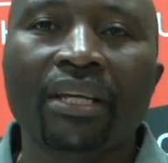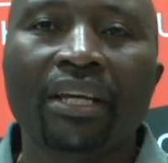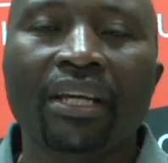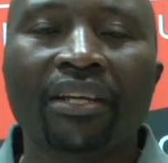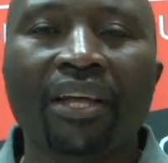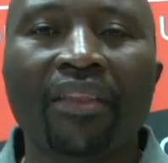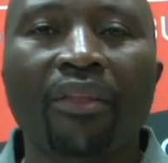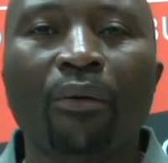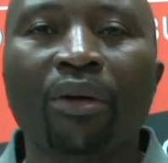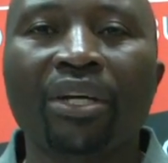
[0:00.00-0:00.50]

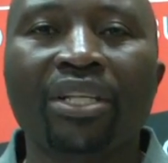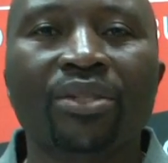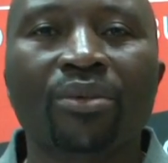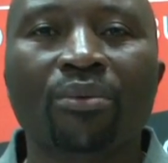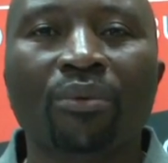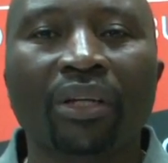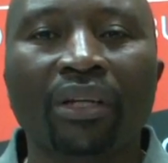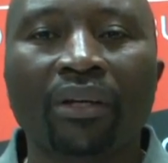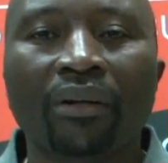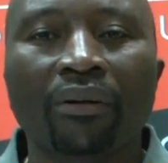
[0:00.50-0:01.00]
In other words,
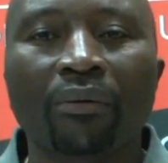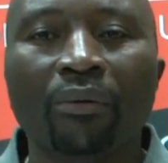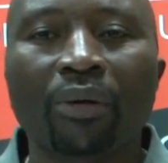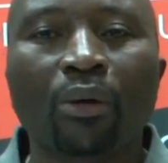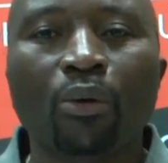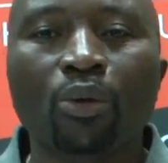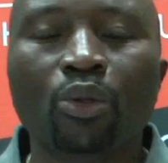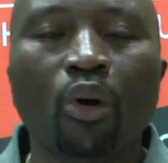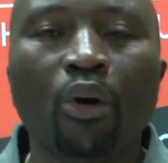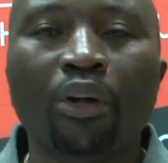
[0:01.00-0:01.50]
we
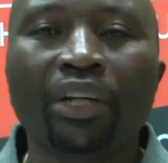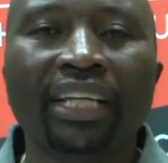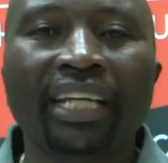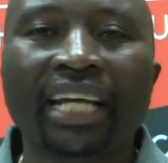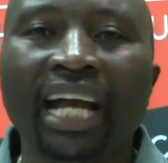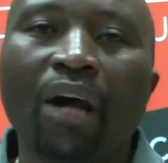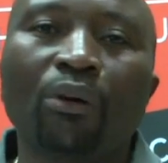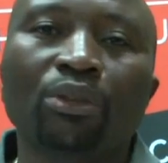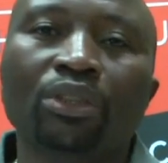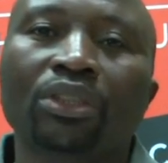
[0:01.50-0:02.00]
could only
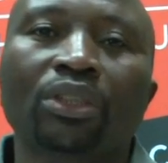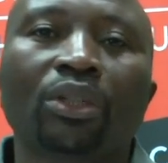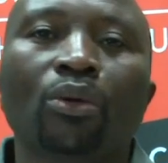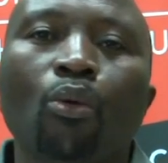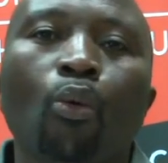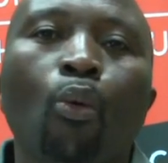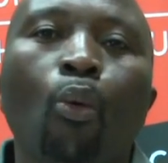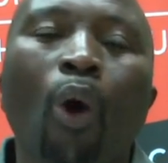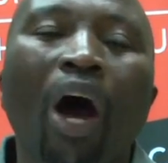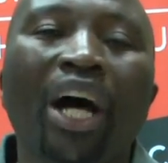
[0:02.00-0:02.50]
count
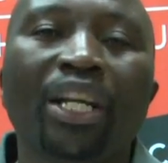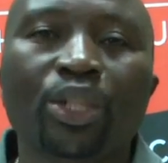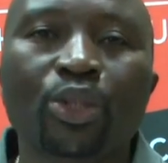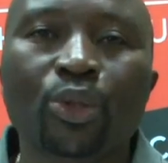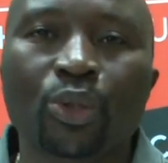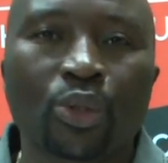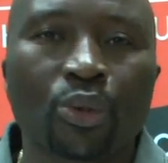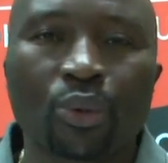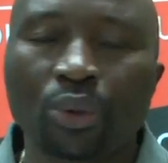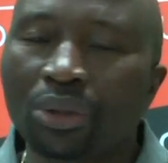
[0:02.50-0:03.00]
1
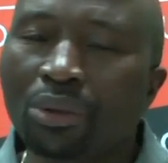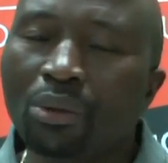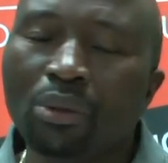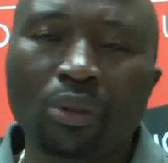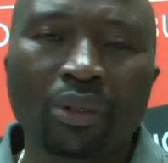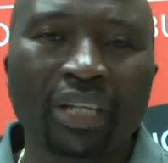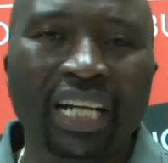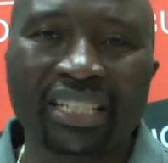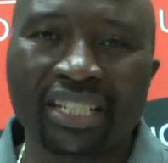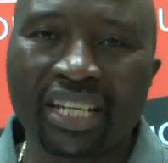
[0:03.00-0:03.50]
to 2. You
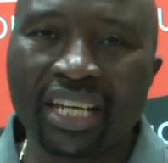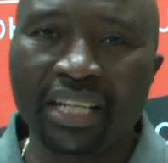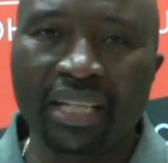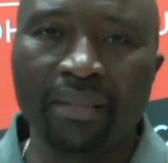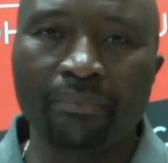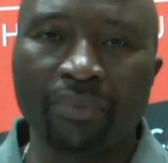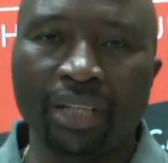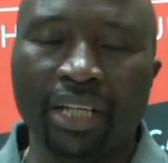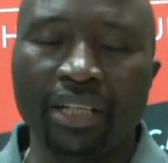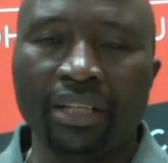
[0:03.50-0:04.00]
look at
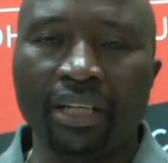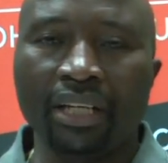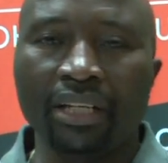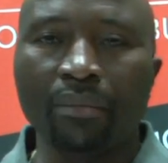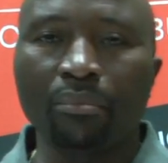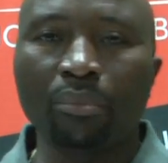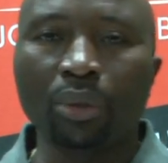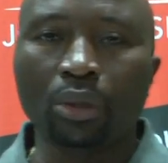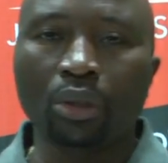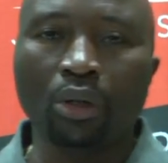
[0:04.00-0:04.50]
any
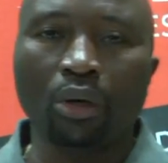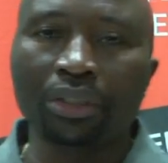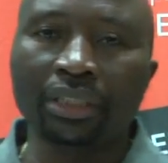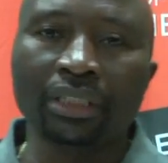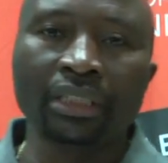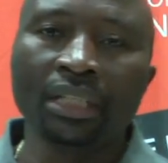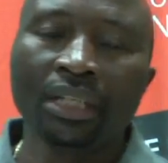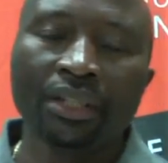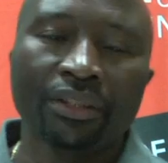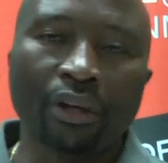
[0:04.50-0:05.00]
book
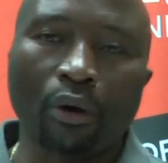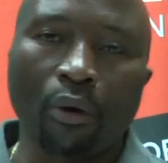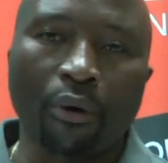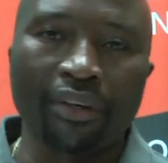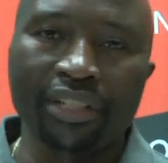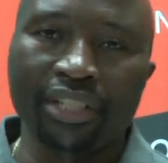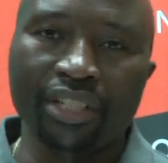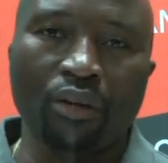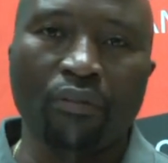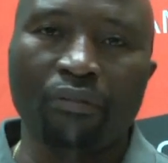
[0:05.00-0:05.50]
on the
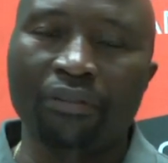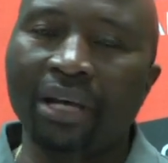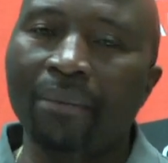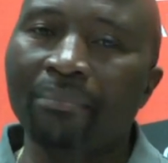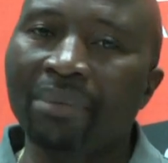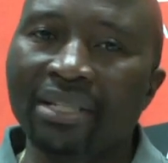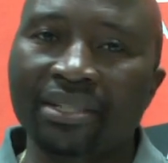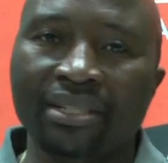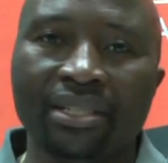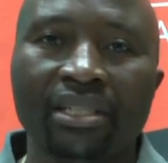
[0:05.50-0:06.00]
origin of
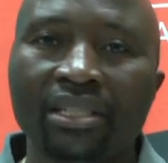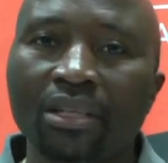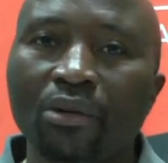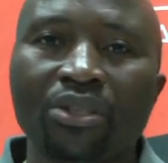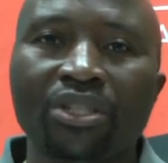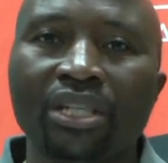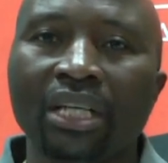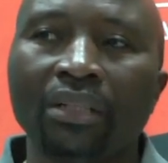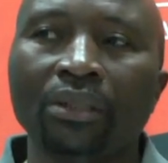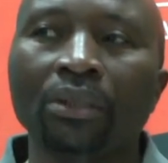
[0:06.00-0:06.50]
numbers, they will
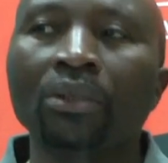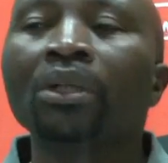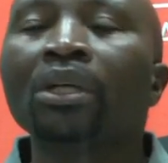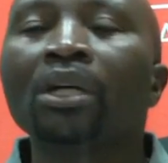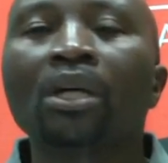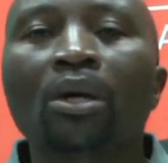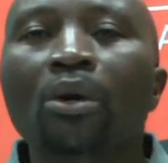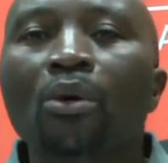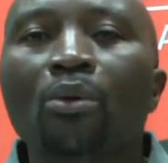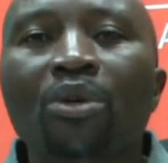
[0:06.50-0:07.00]
tell you
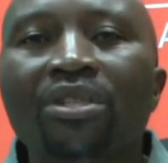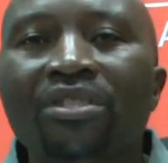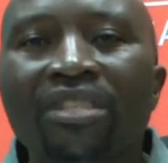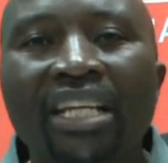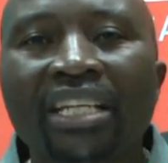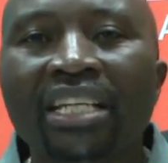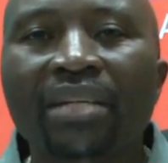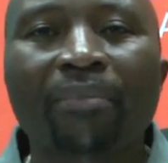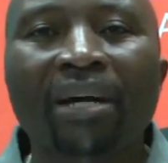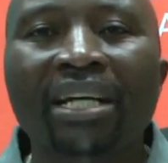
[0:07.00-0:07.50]
we
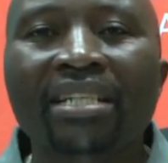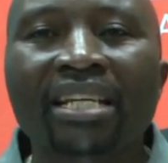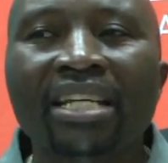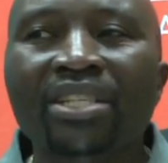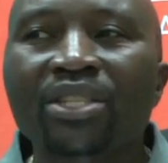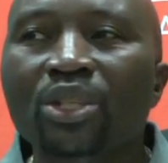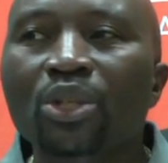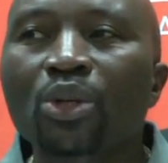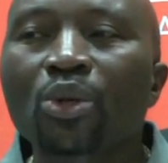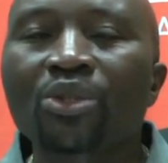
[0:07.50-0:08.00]
started by
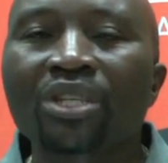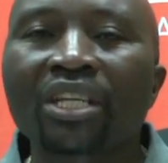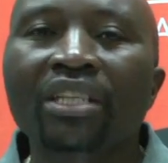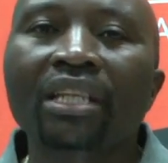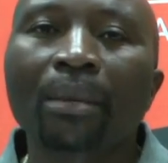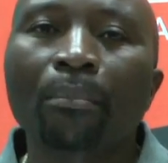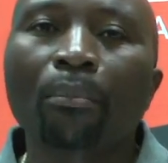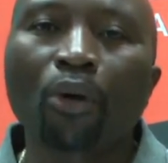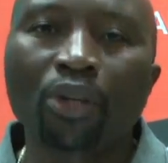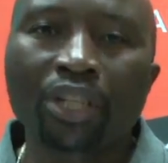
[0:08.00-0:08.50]
just using
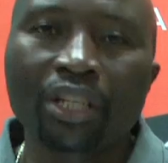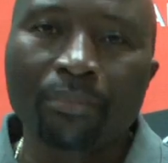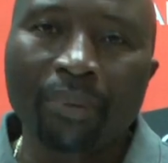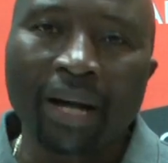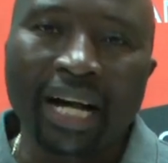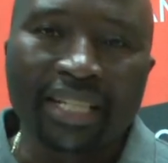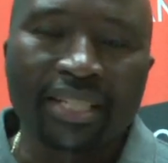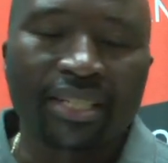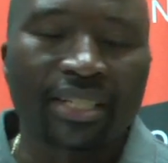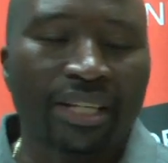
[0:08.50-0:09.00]
the body
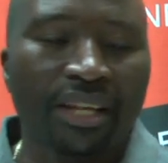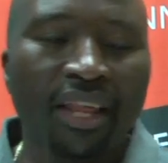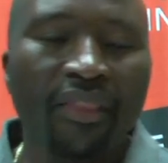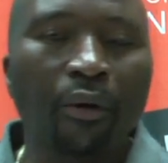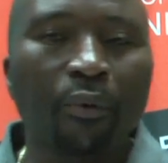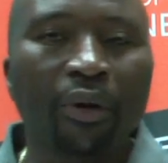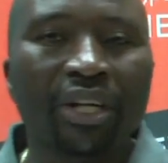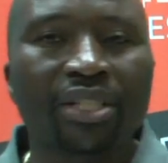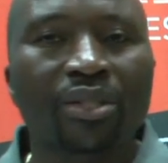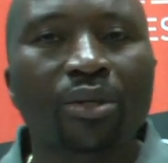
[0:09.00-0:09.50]
parts. In
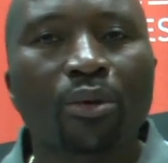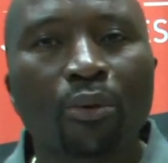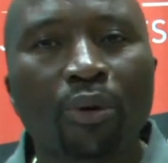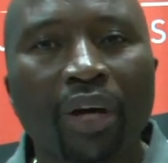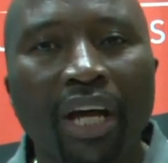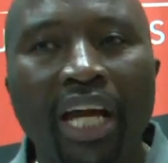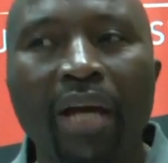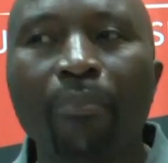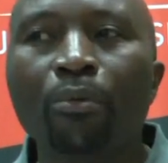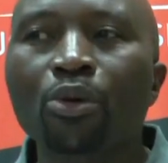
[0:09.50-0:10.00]
other words,
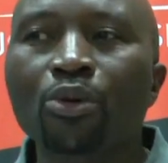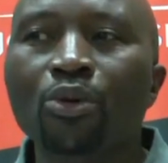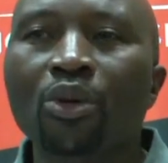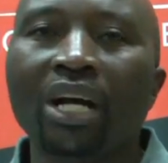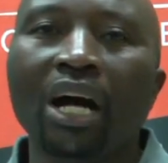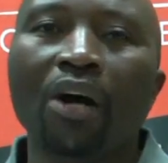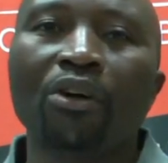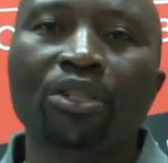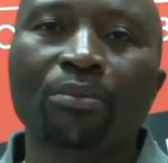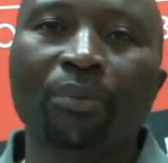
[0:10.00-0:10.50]
we're able to
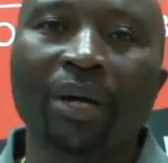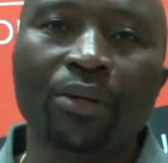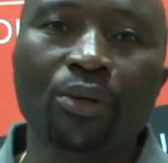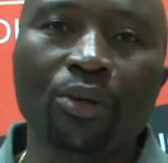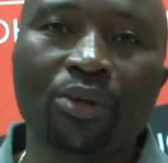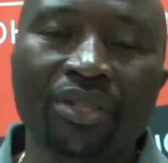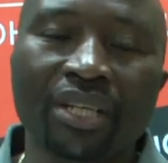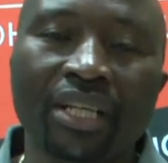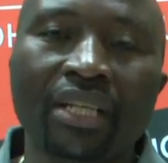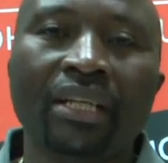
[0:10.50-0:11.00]
count by
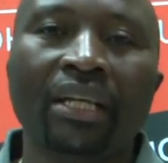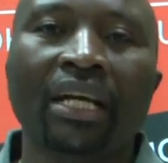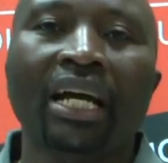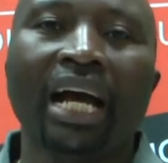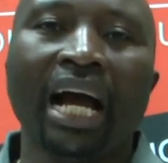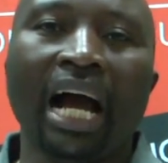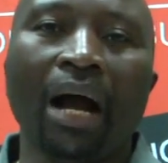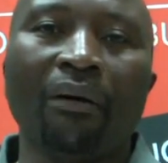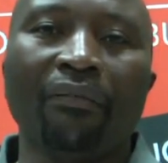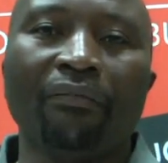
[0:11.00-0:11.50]
using
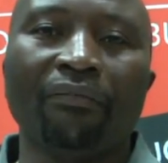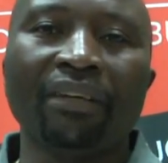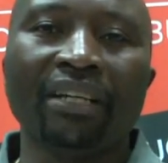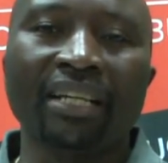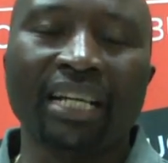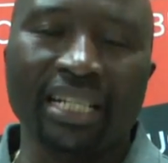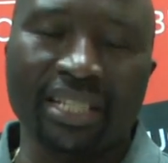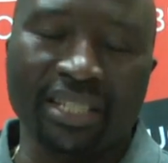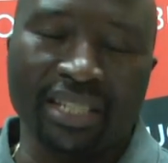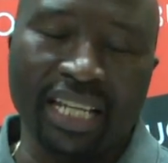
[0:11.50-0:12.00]
our
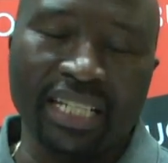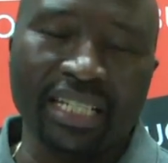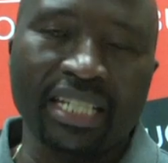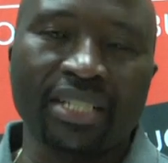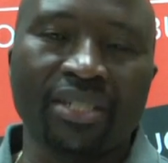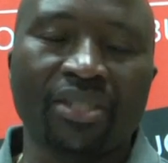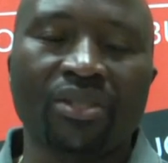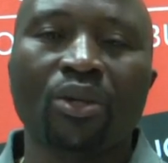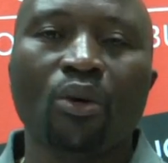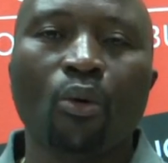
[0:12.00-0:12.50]
fingers, that
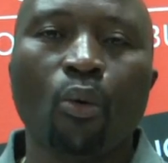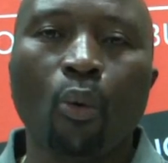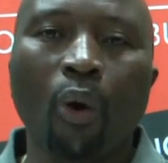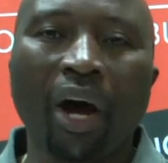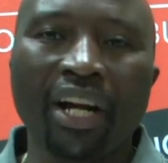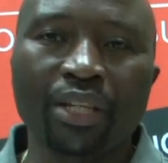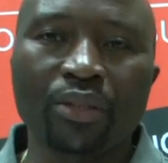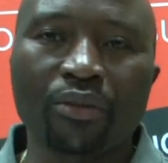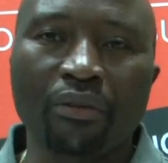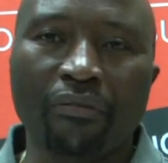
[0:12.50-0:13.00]
is
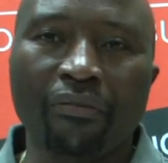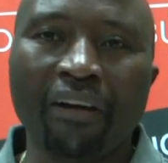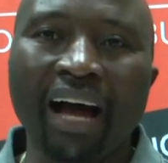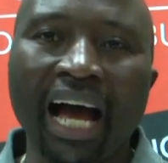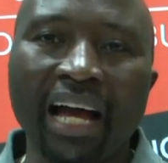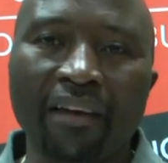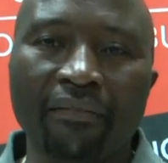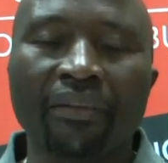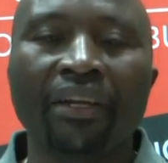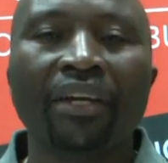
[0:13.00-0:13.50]
1 to
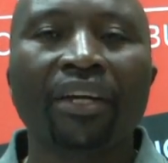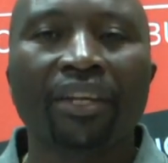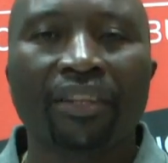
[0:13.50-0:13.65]
5.